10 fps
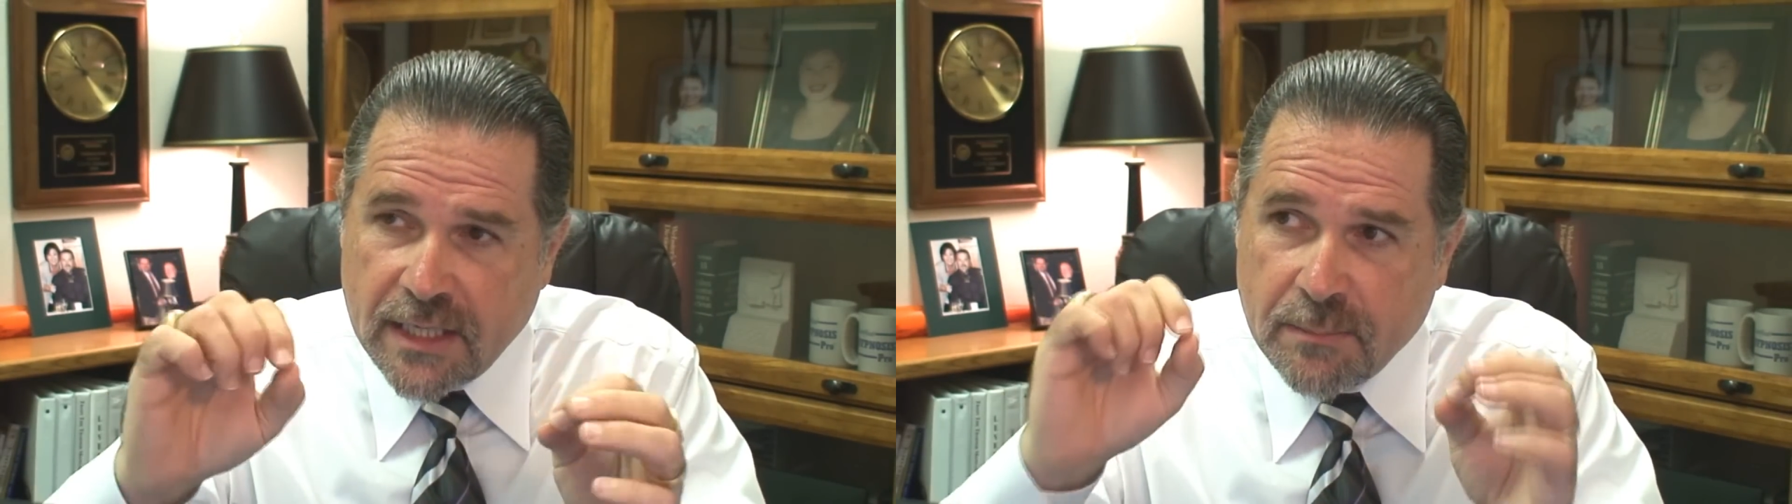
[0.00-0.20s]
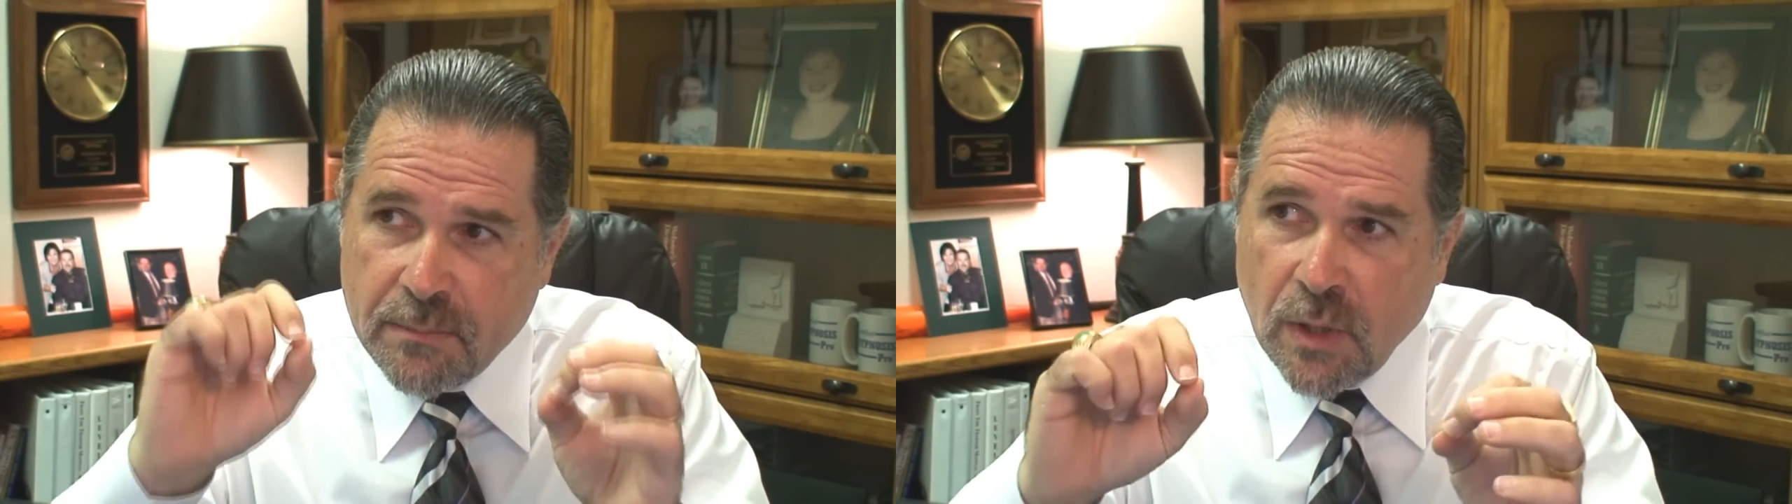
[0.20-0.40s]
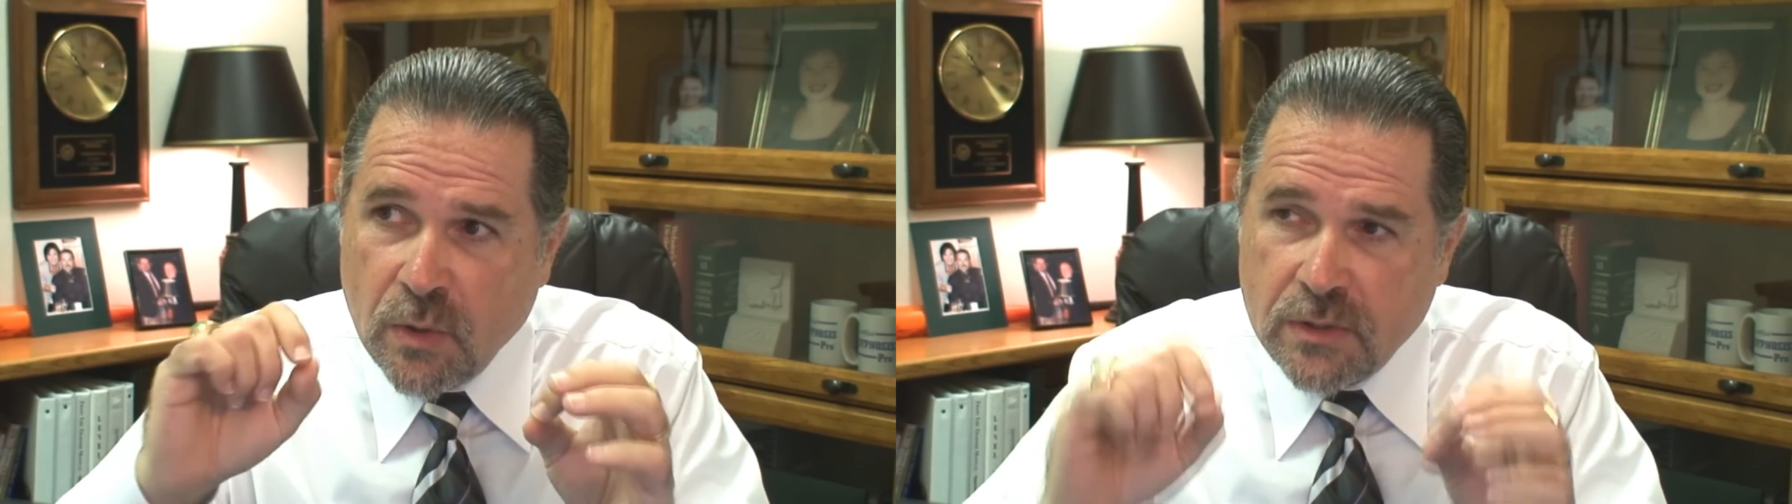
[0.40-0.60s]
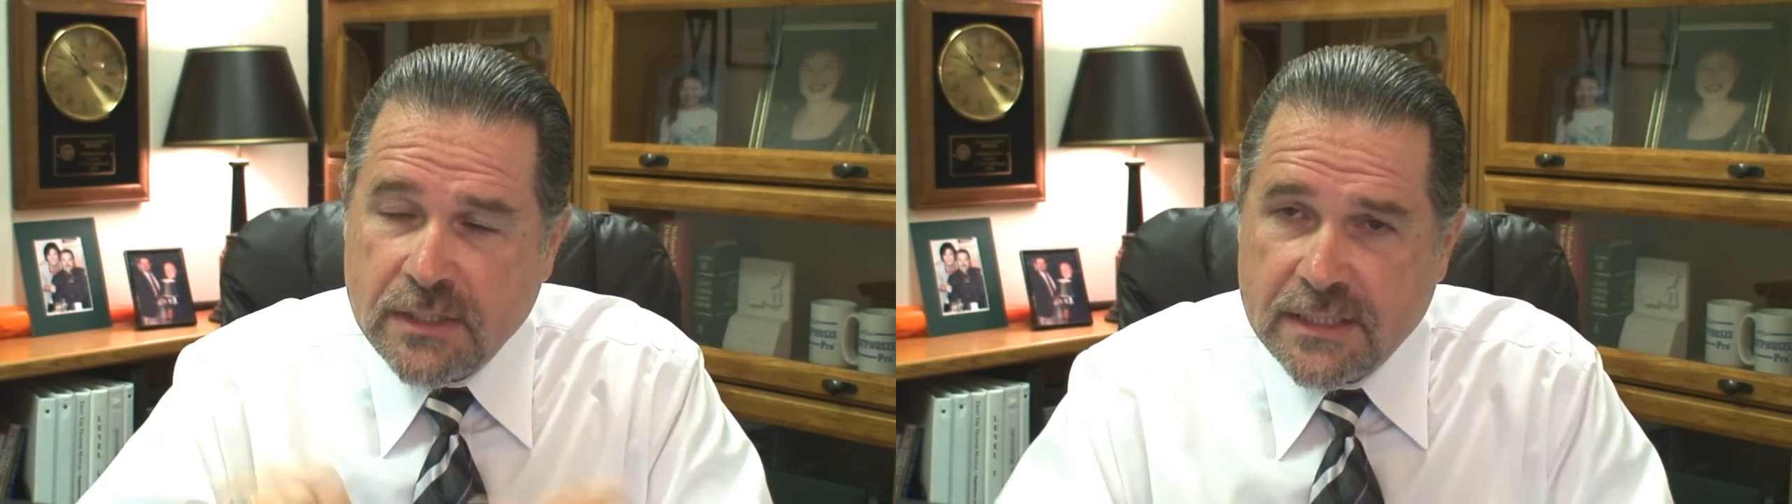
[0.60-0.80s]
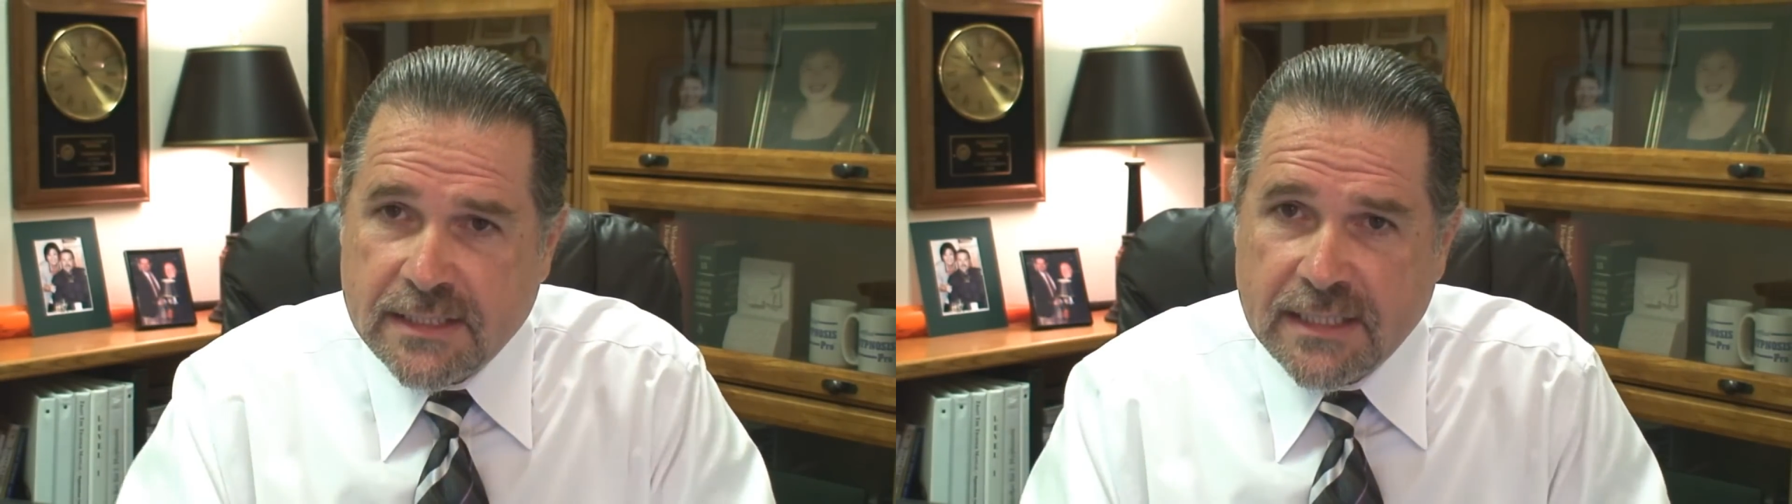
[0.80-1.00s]

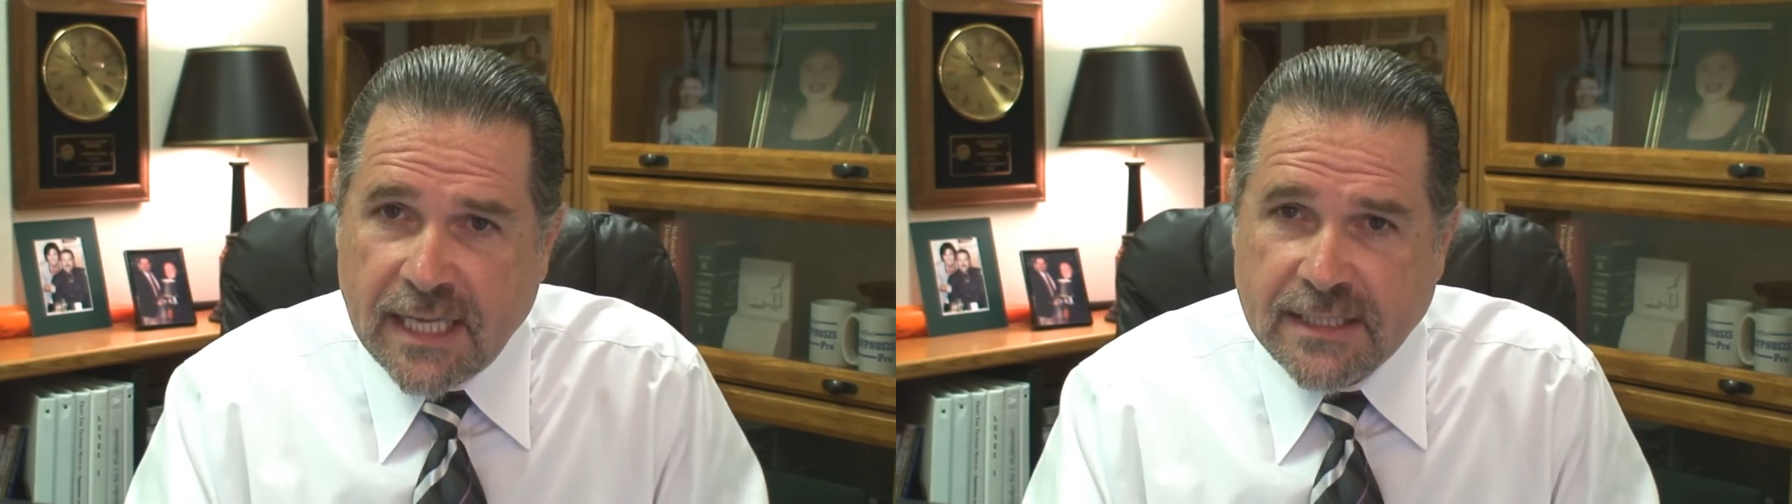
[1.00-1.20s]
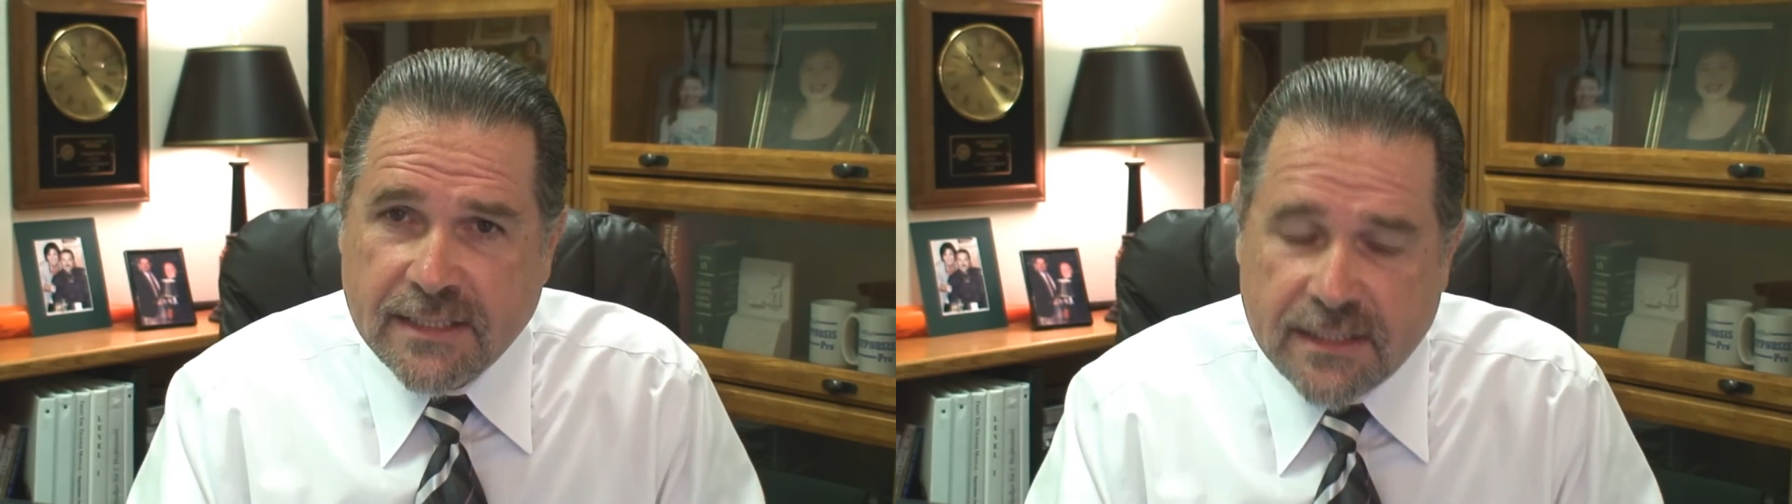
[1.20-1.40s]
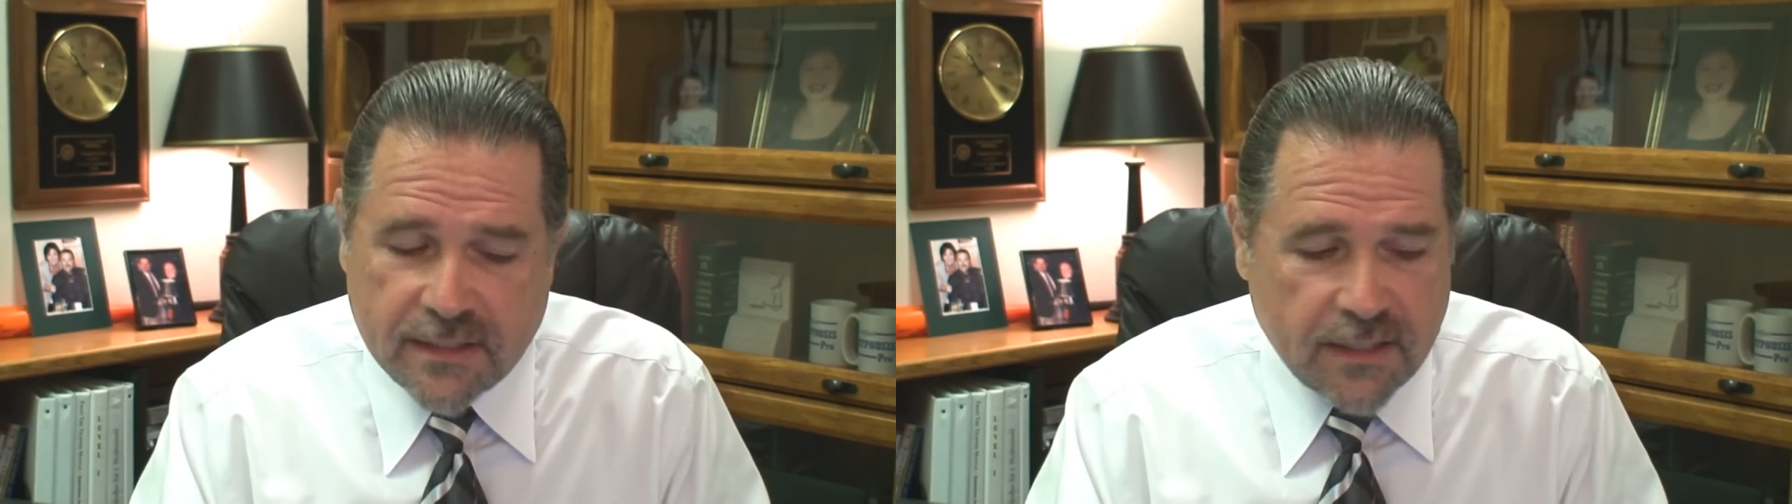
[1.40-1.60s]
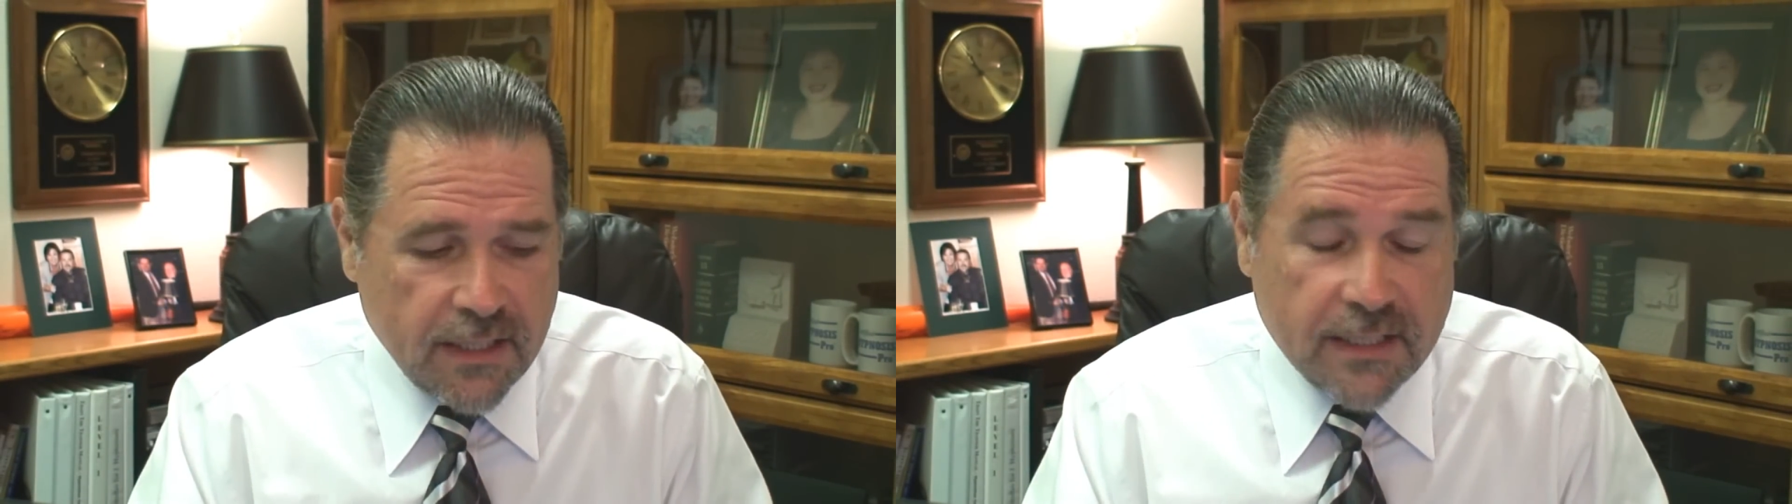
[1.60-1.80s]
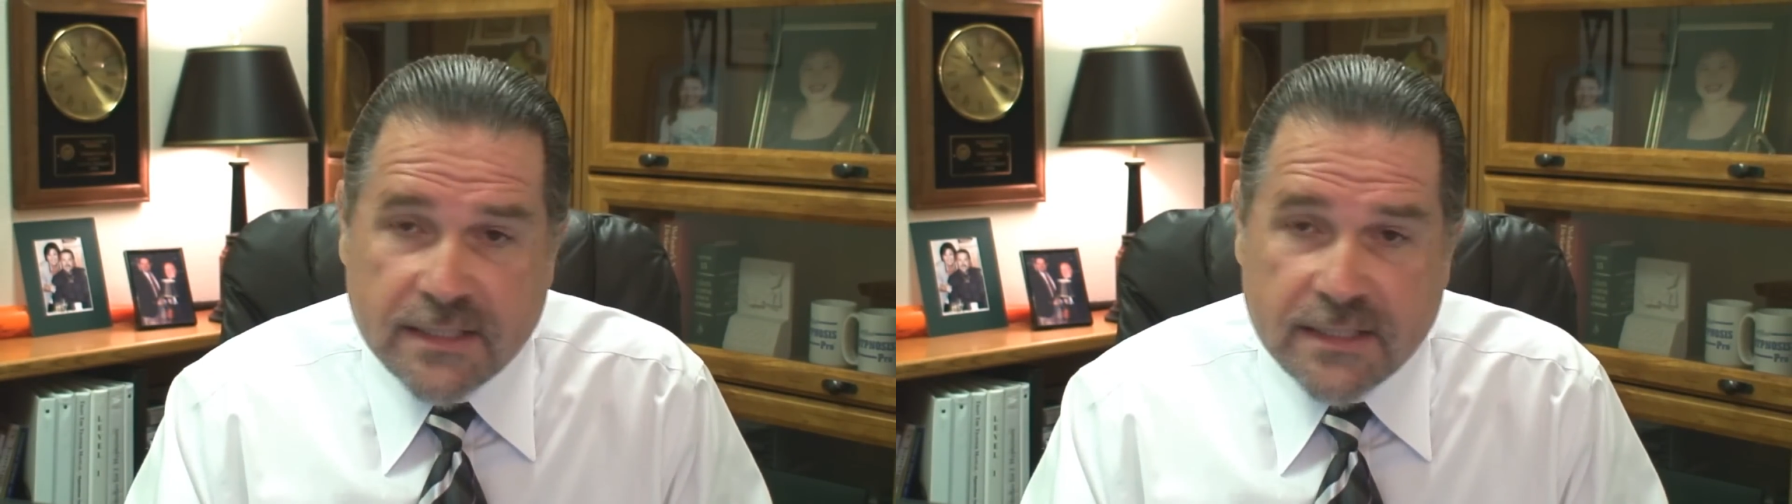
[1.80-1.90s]
hypnosis lesson,